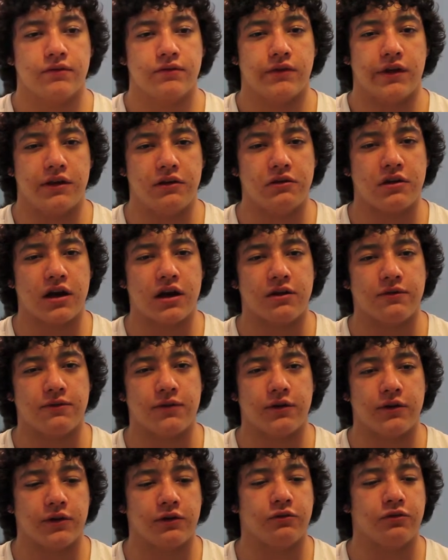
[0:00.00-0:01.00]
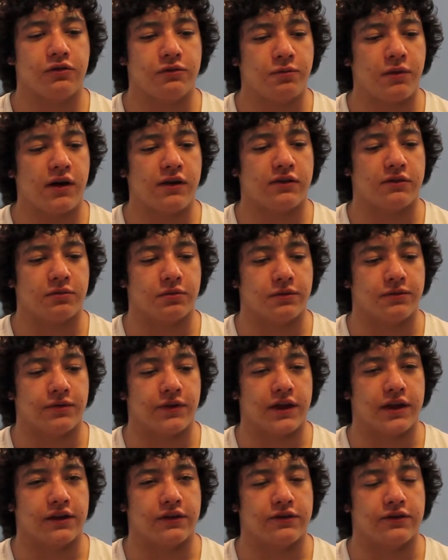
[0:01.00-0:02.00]
And you kind of are like responsible for
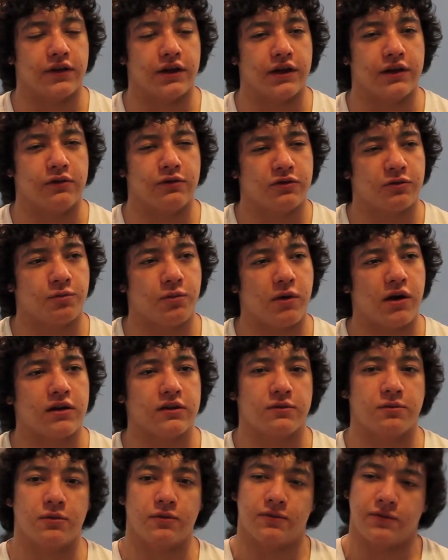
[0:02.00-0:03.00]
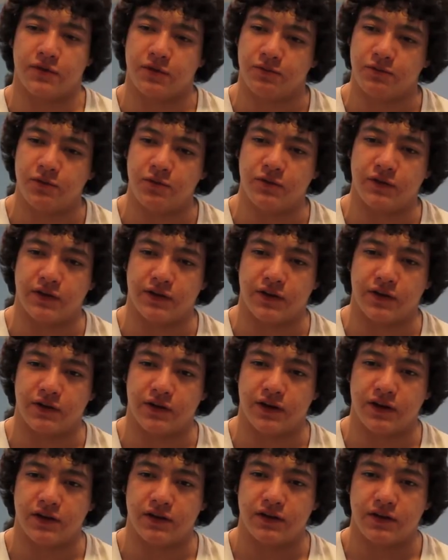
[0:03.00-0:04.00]
that insight. You're responsible for the mood that they're
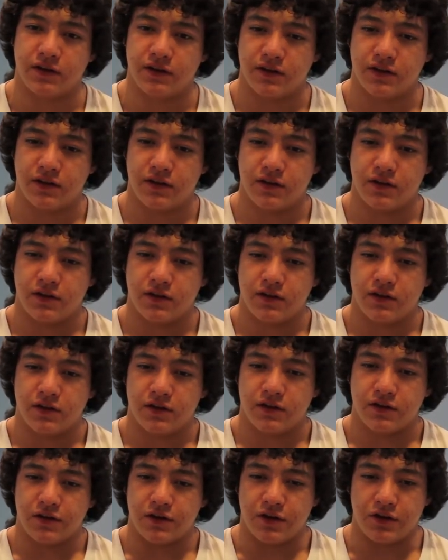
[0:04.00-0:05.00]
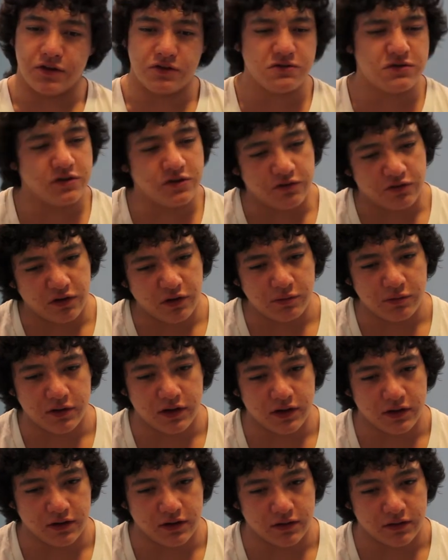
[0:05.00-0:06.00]
in. You
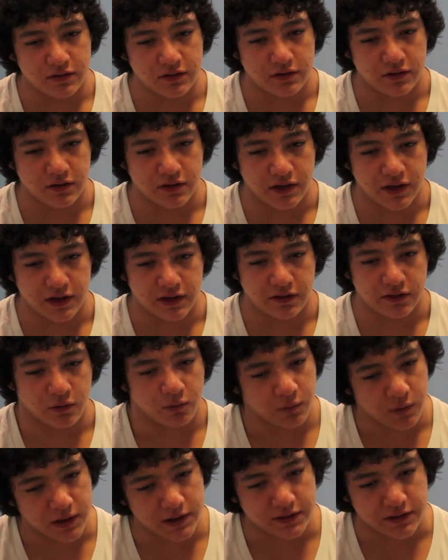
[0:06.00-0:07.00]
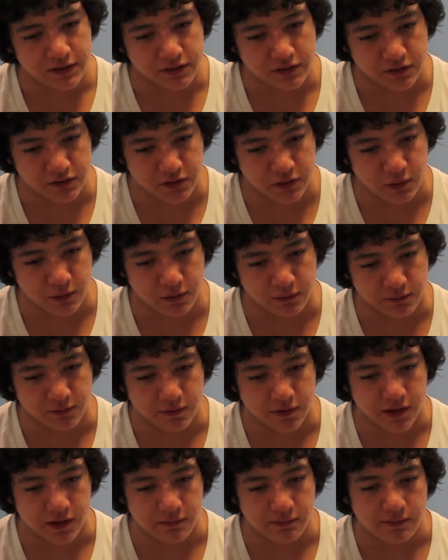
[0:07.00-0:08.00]
contributed to like the way things are going for
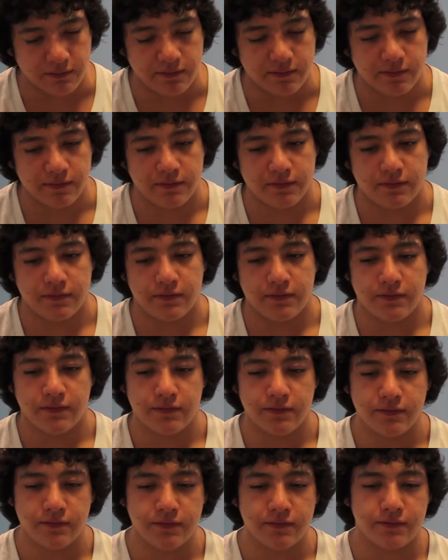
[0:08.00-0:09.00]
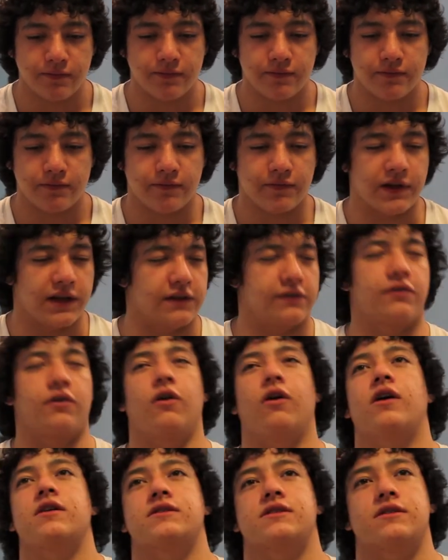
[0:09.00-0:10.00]
them. And it's
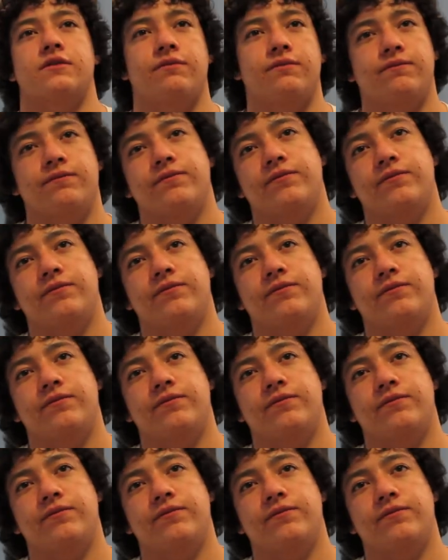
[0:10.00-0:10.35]
awesome.